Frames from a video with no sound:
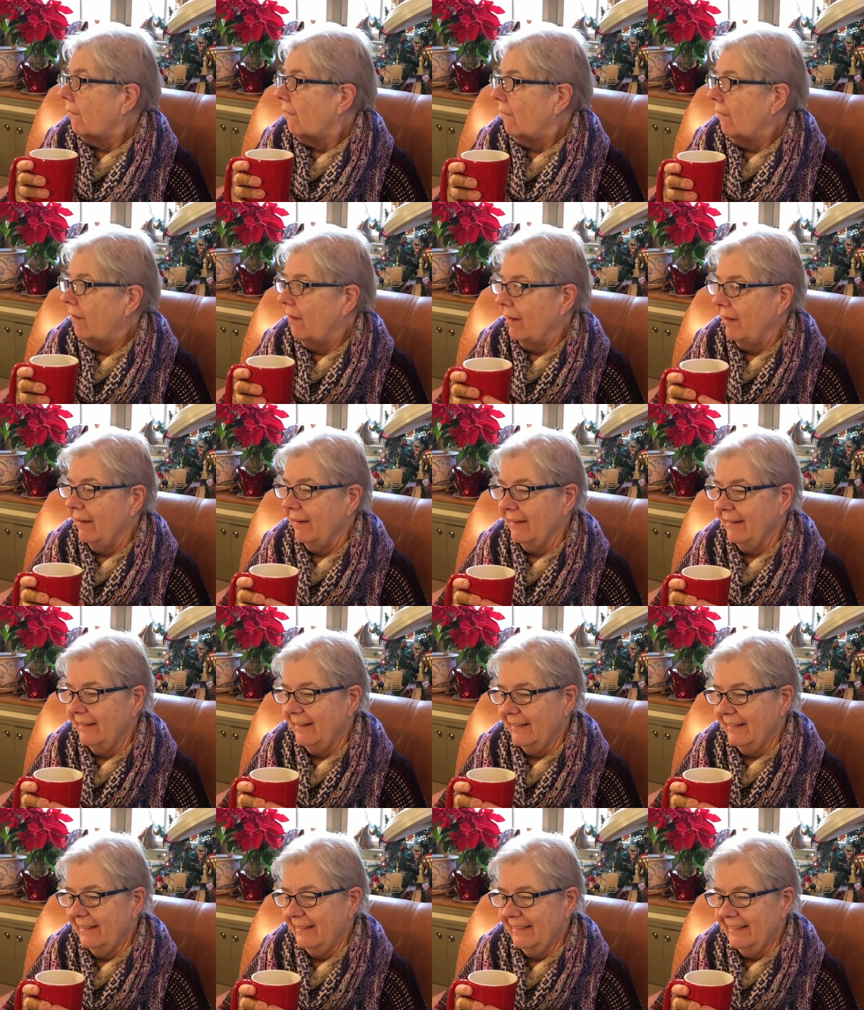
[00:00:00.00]

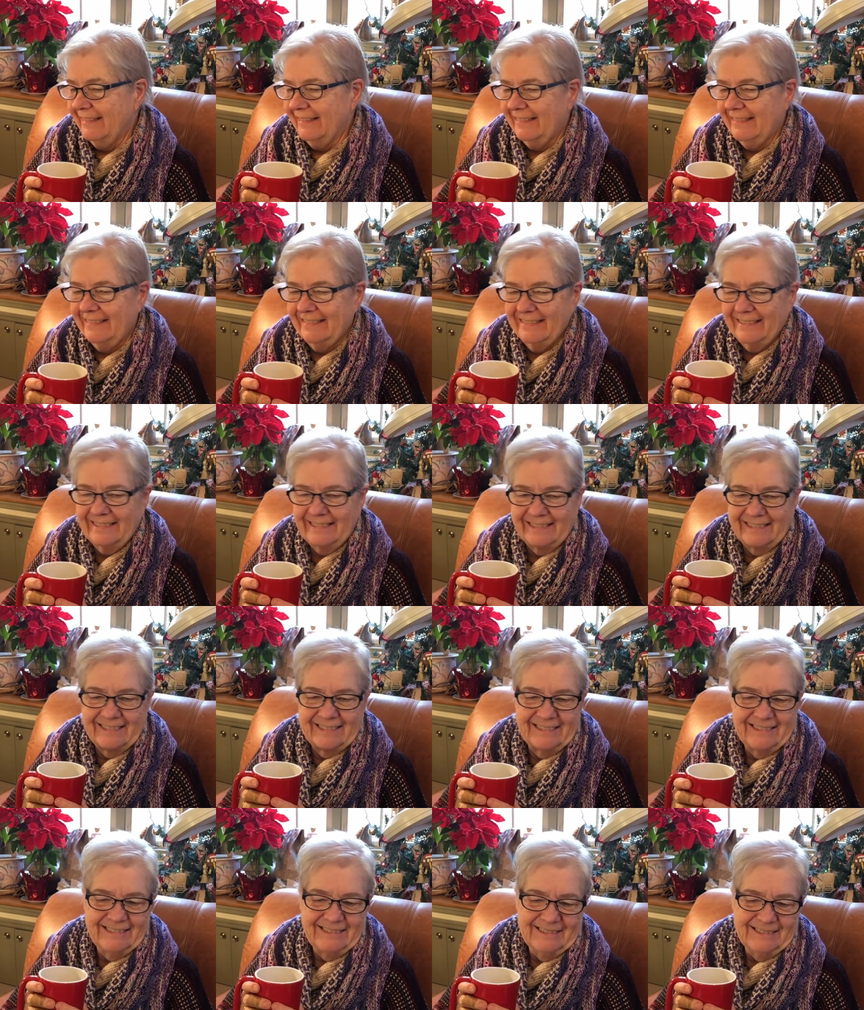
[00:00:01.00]

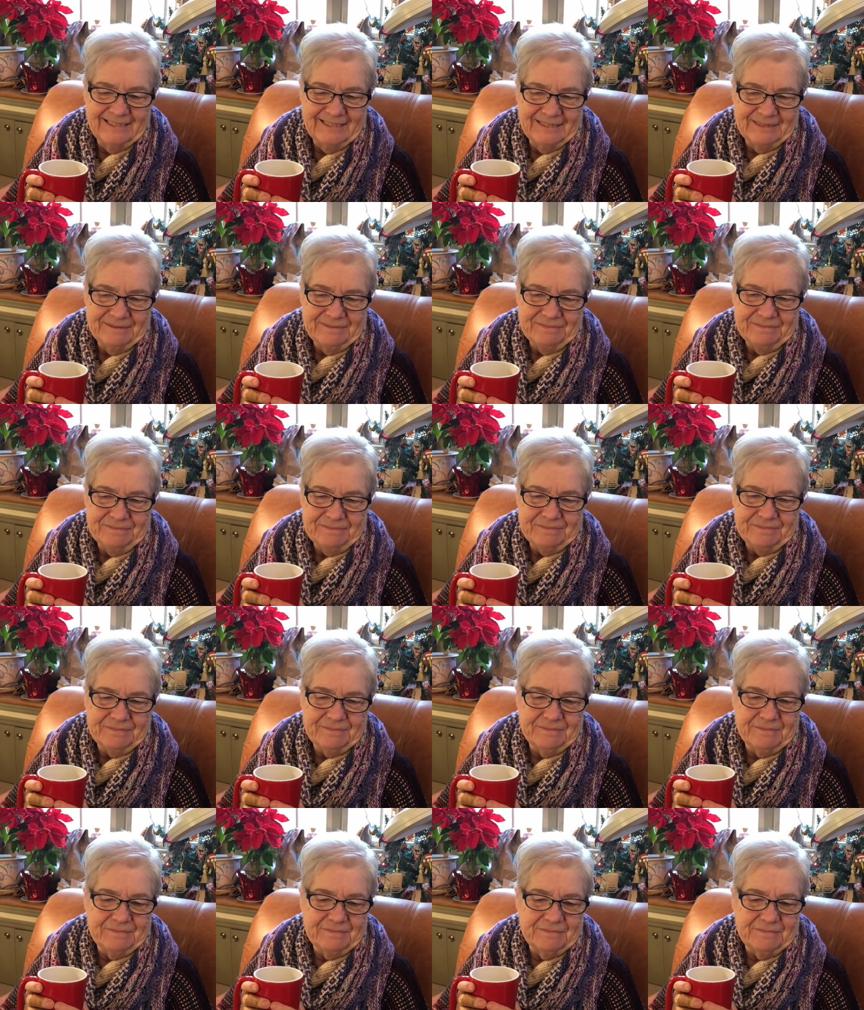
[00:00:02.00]

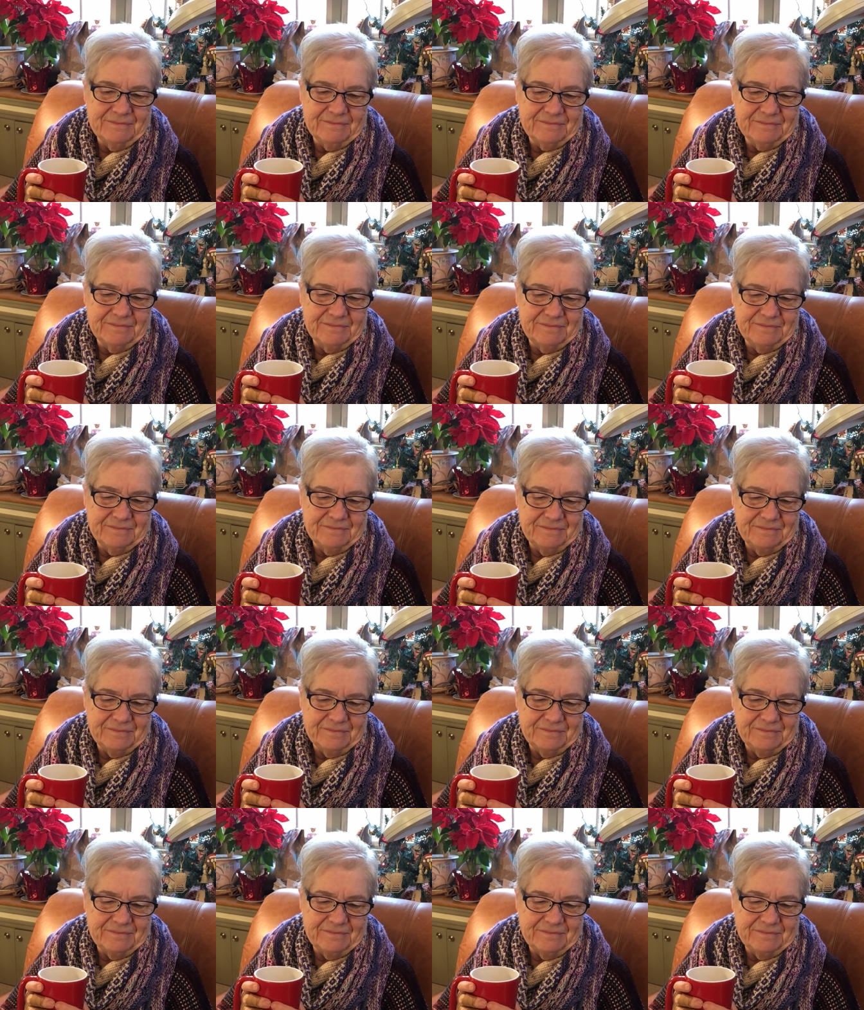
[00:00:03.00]
Nobody speaks.